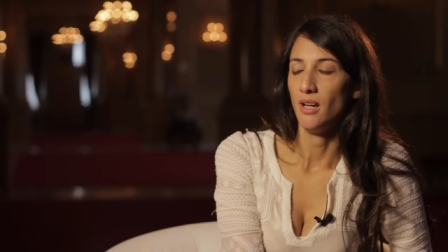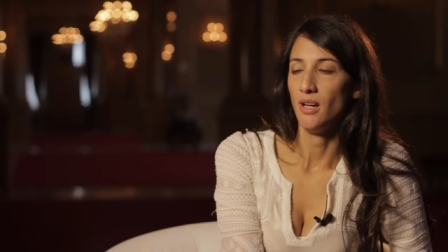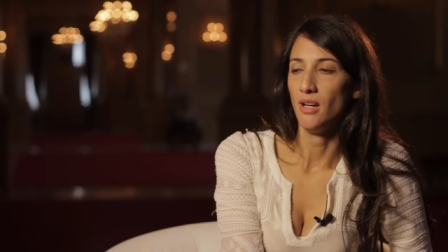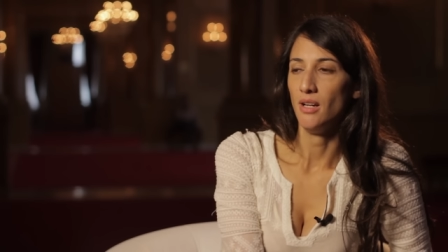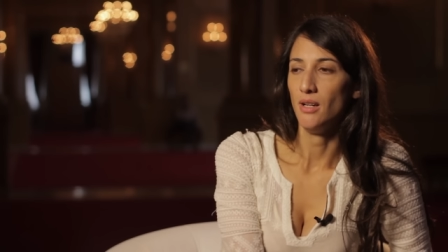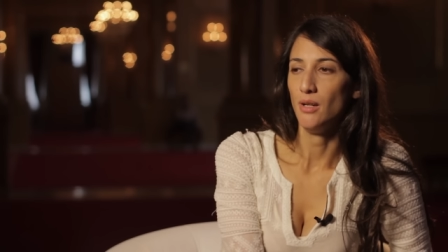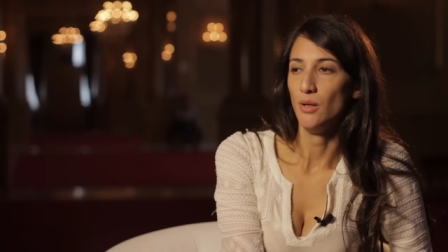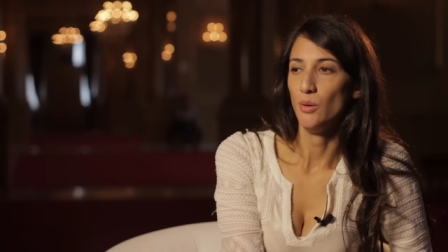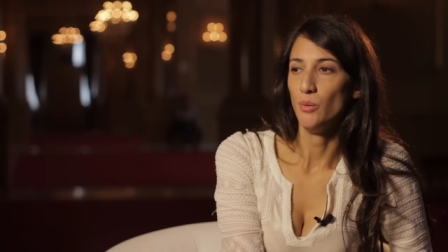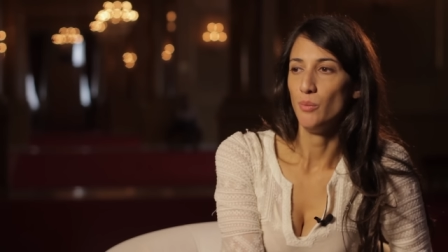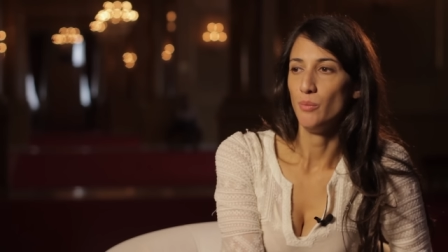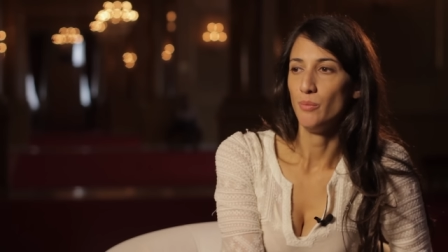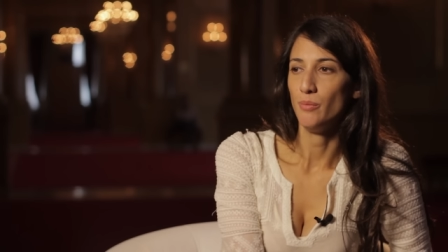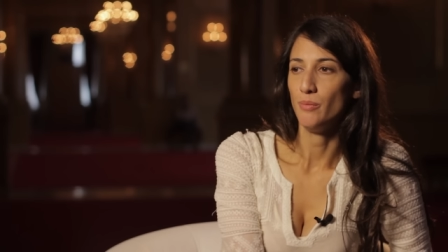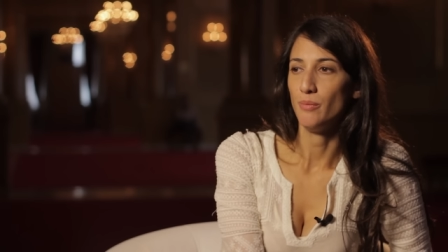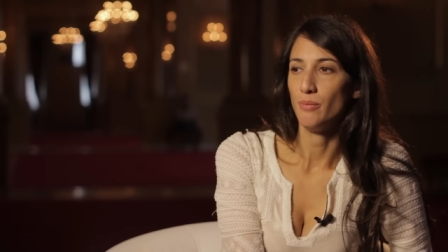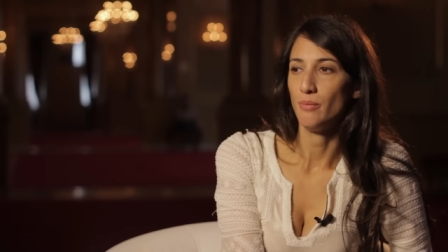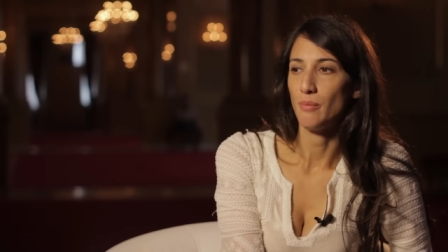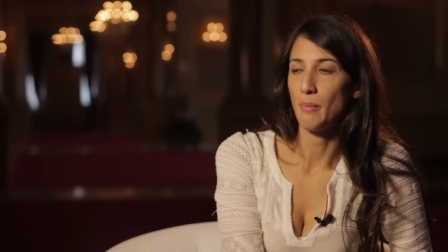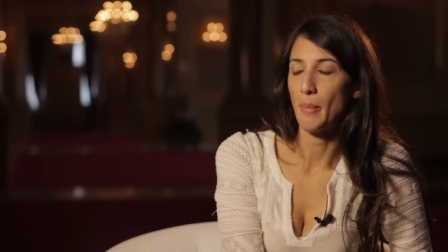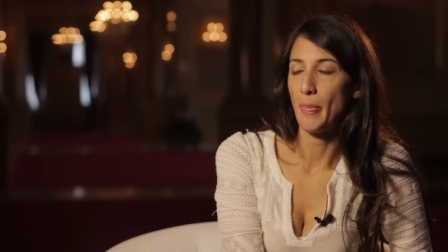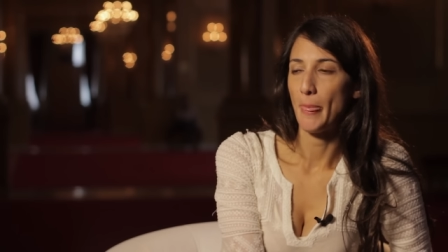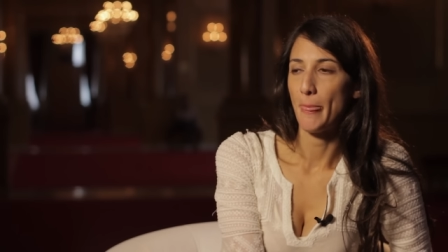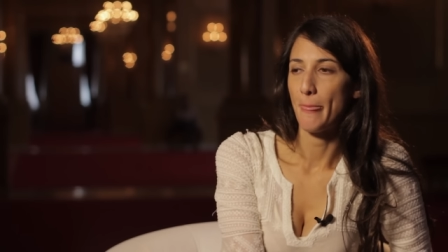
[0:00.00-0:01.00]
Um,
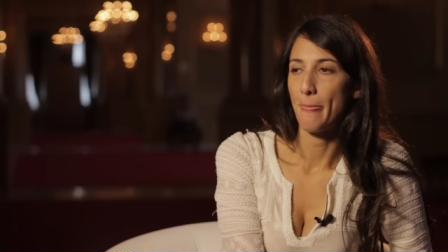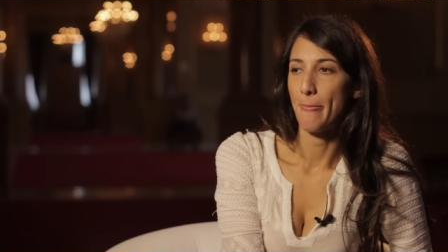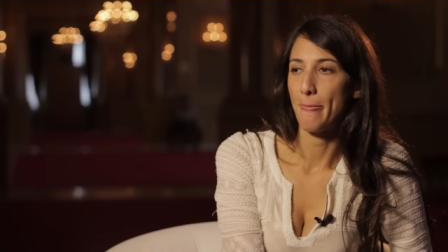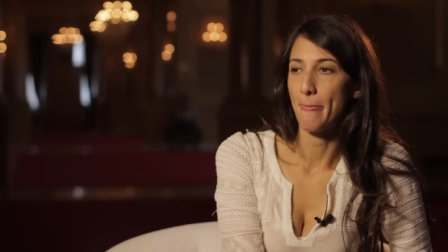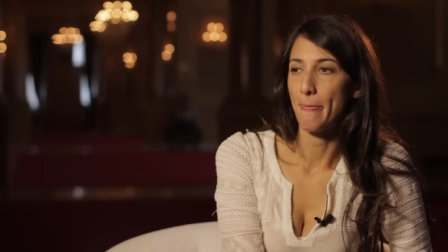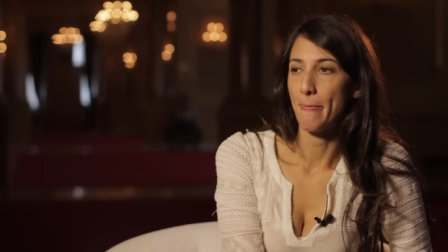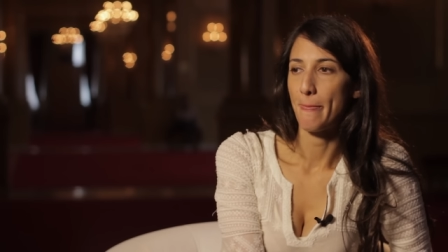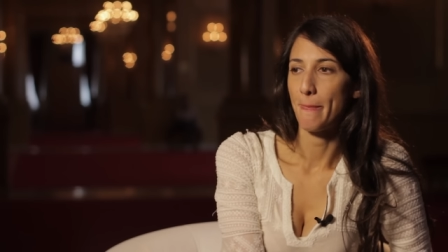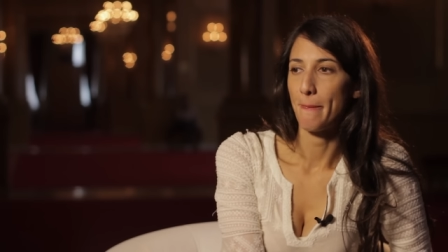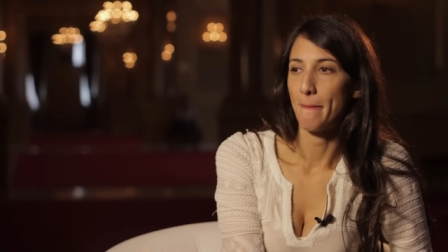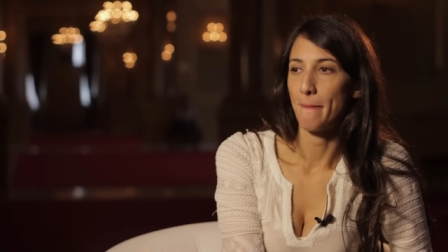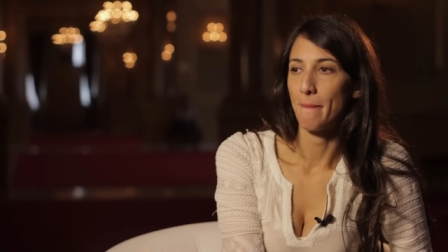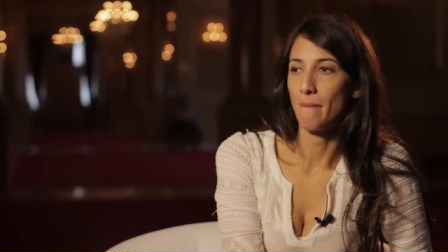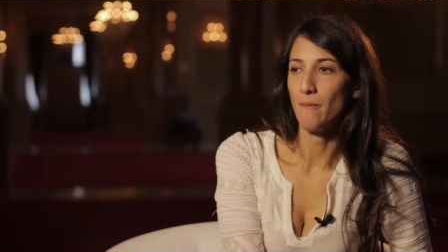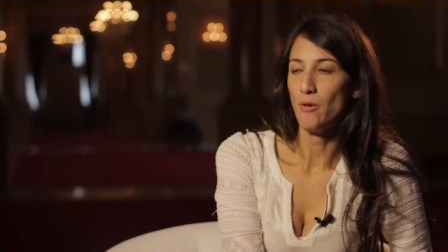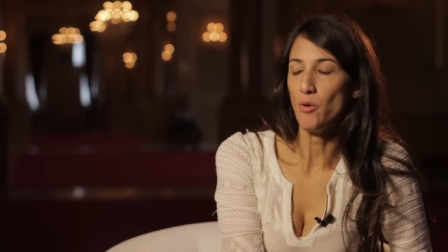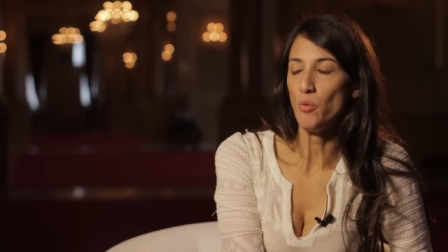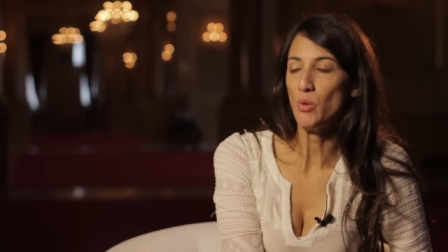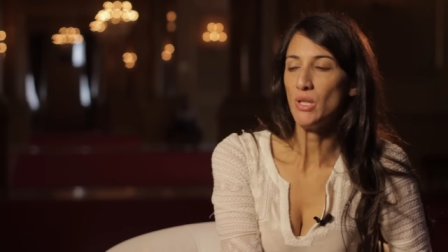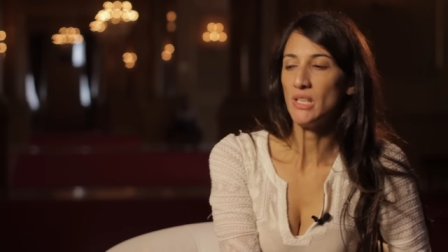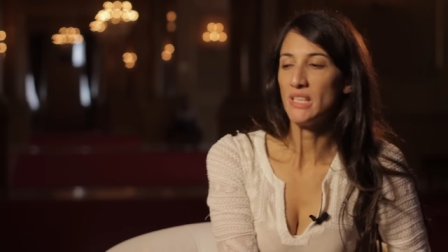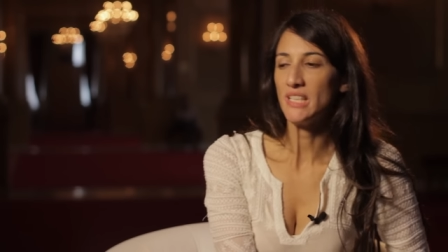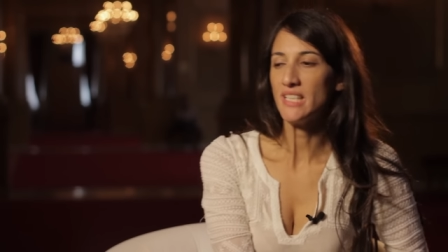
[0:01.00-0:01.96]
well,